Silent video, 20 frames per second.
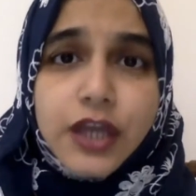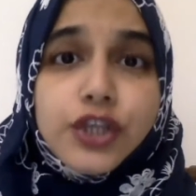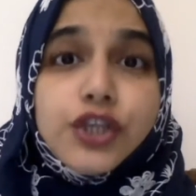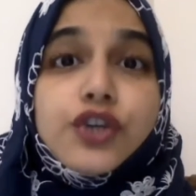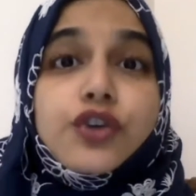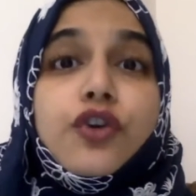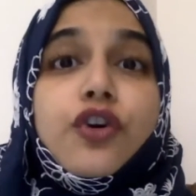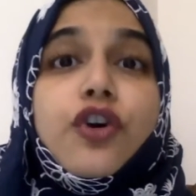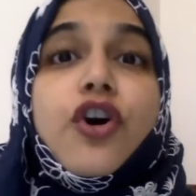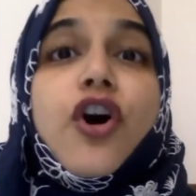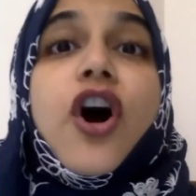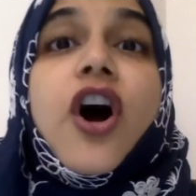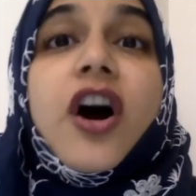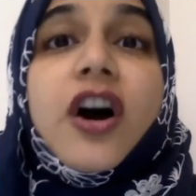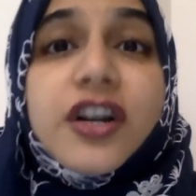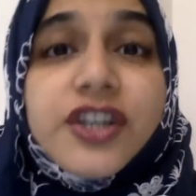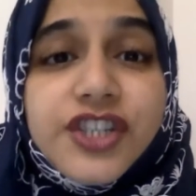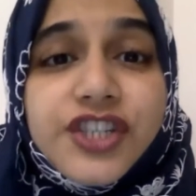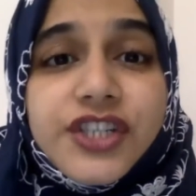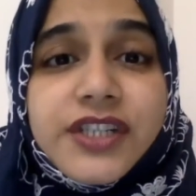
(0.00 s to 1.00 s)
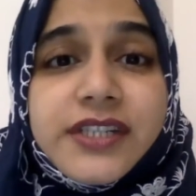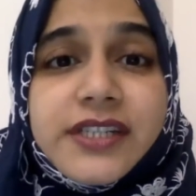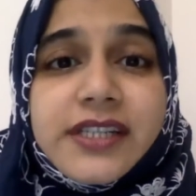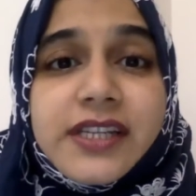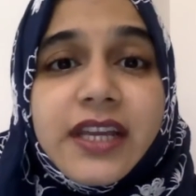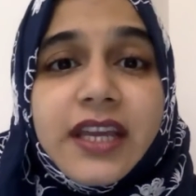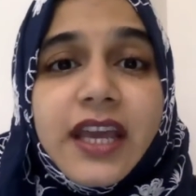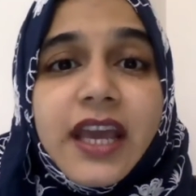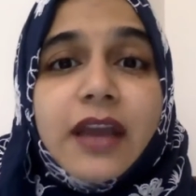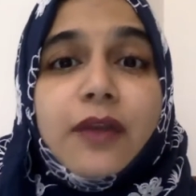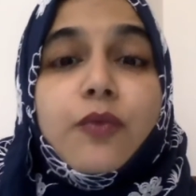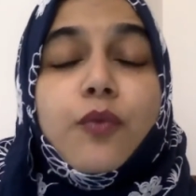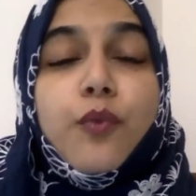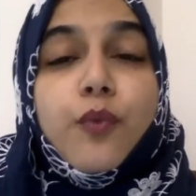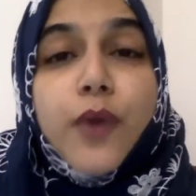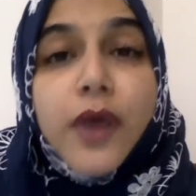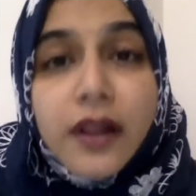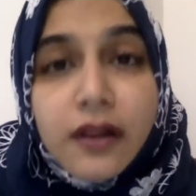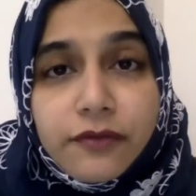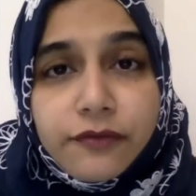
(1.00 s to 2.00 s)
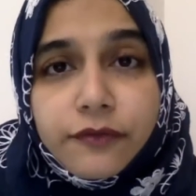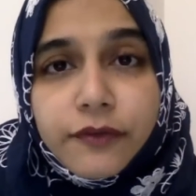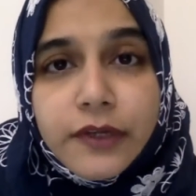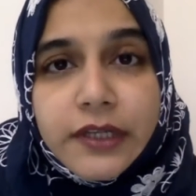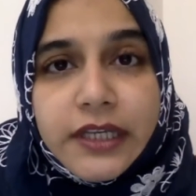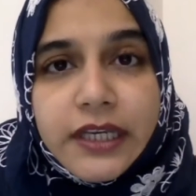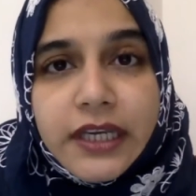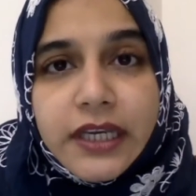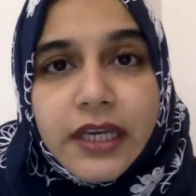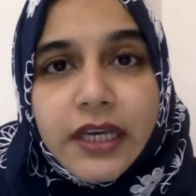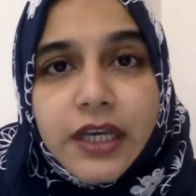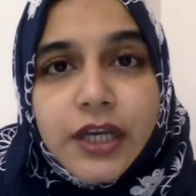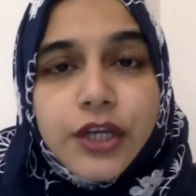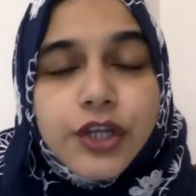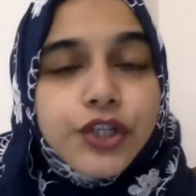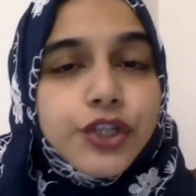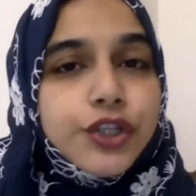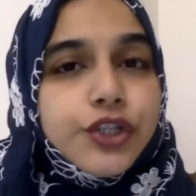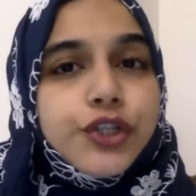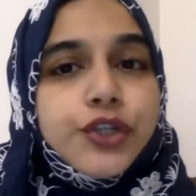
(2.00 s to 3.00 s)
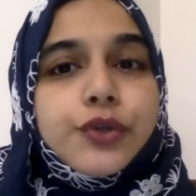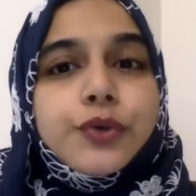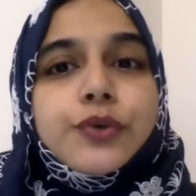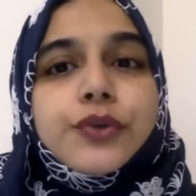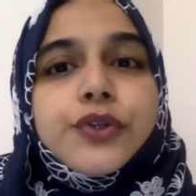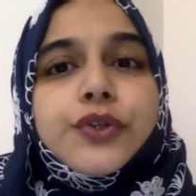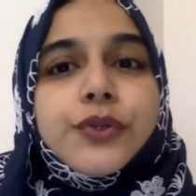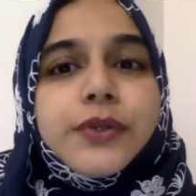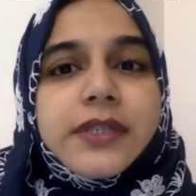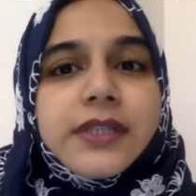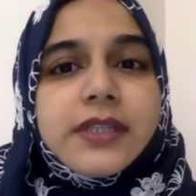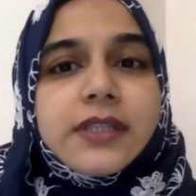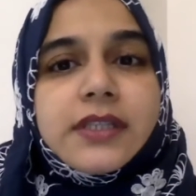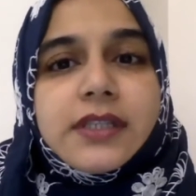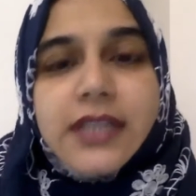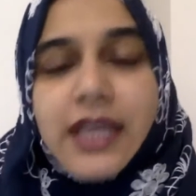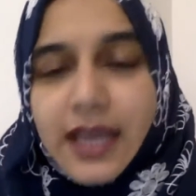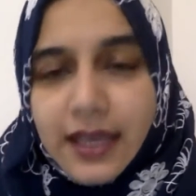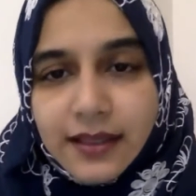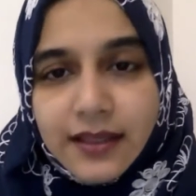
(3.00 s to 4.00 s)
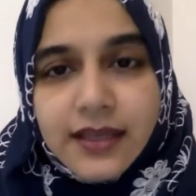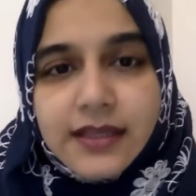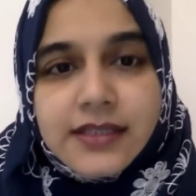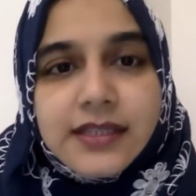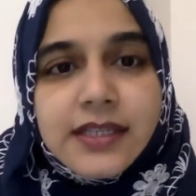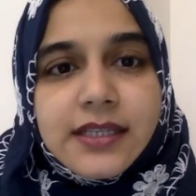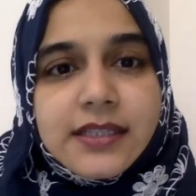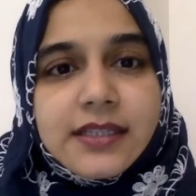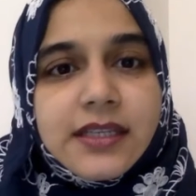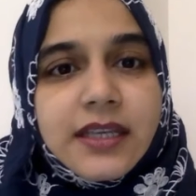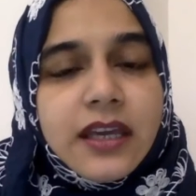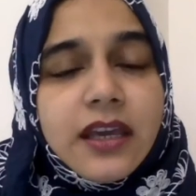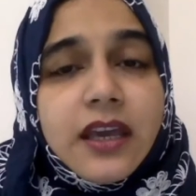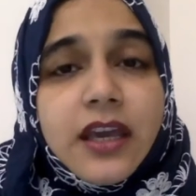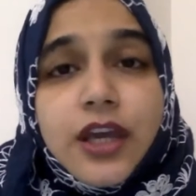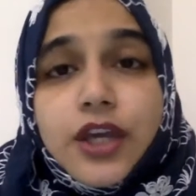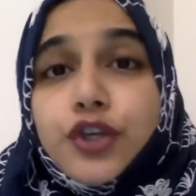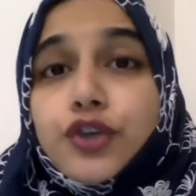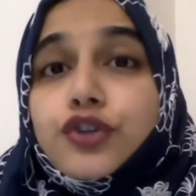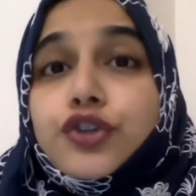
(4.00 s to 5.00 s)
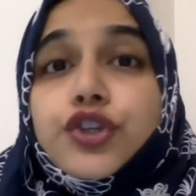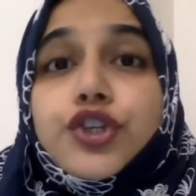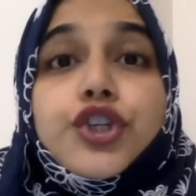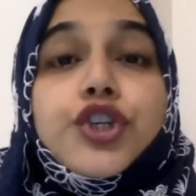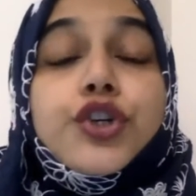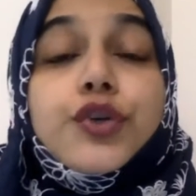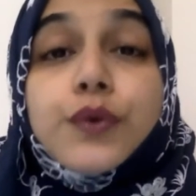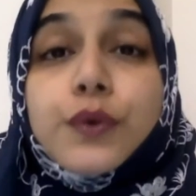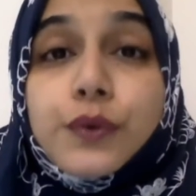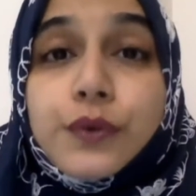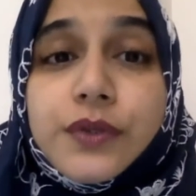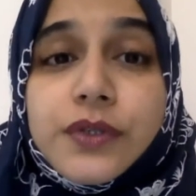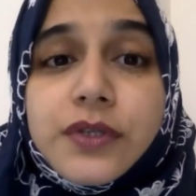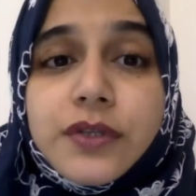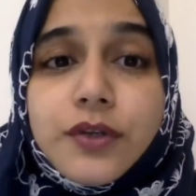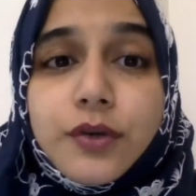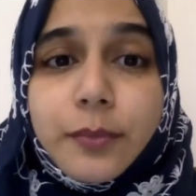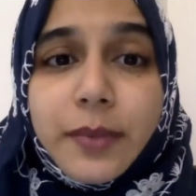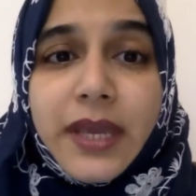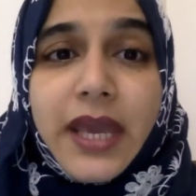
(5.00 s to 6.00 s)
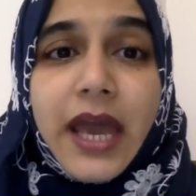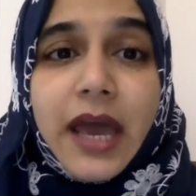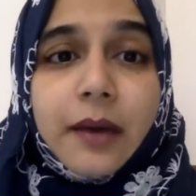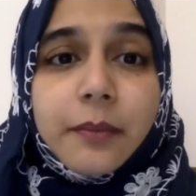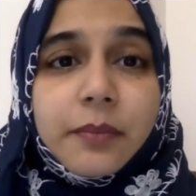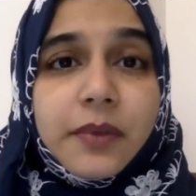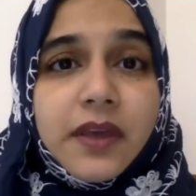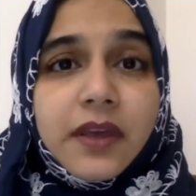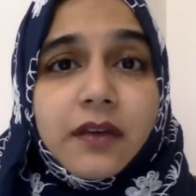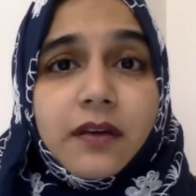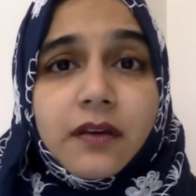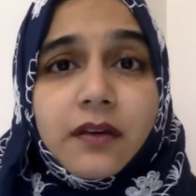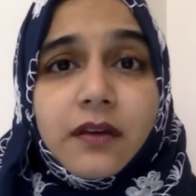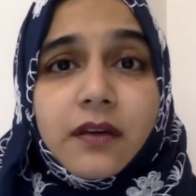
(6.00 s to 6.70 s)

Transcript: You consciously and willfully choose to take things easy. You choose to be happy.